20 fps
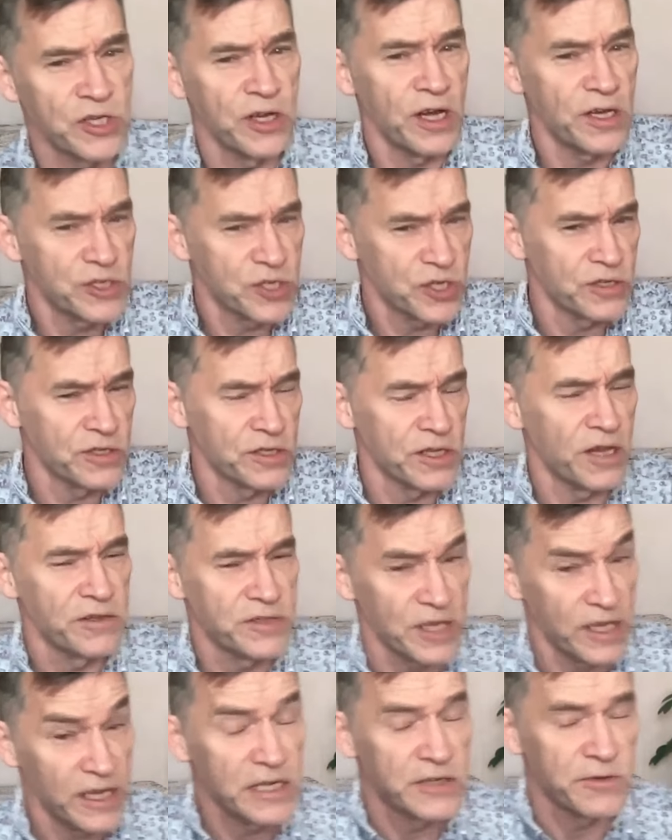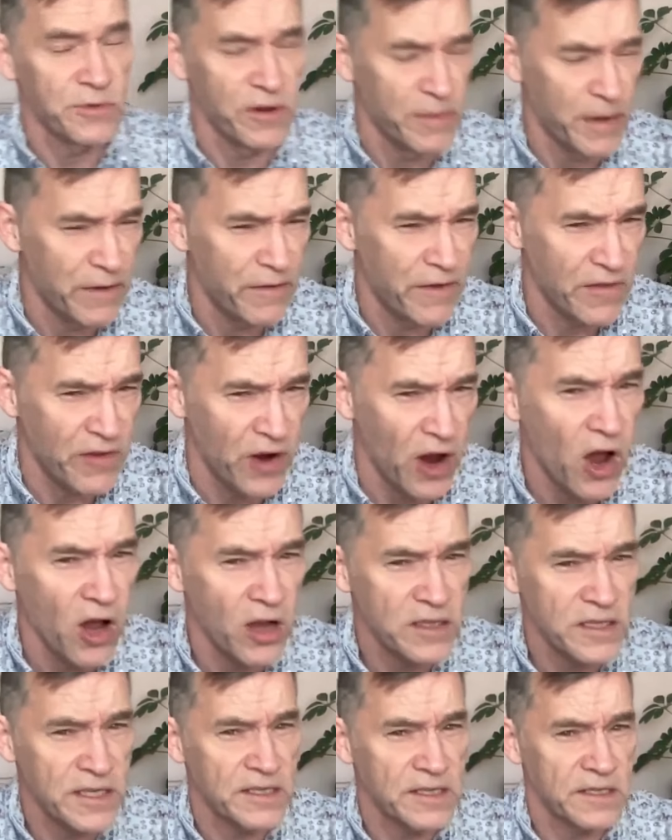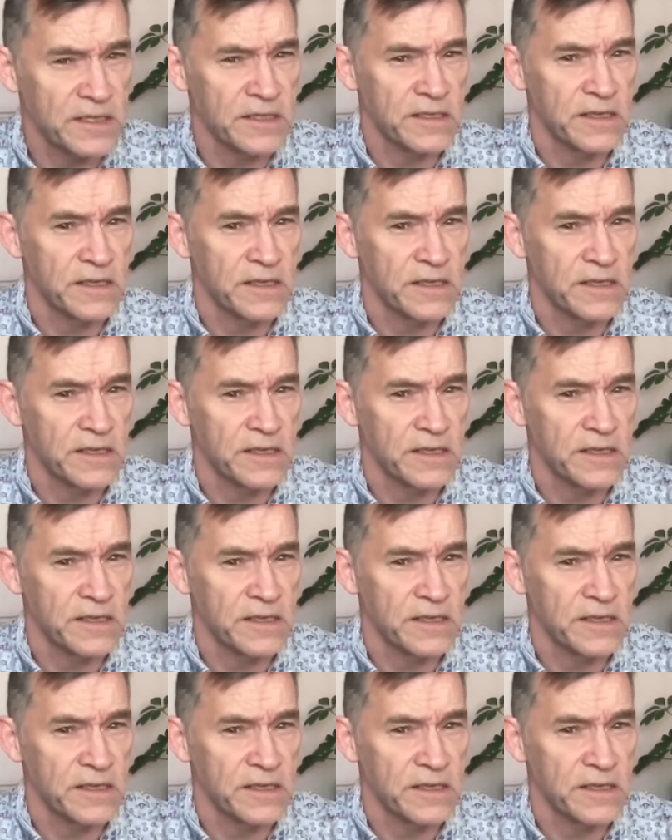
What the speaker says: I should go to. He's one of my favorite artists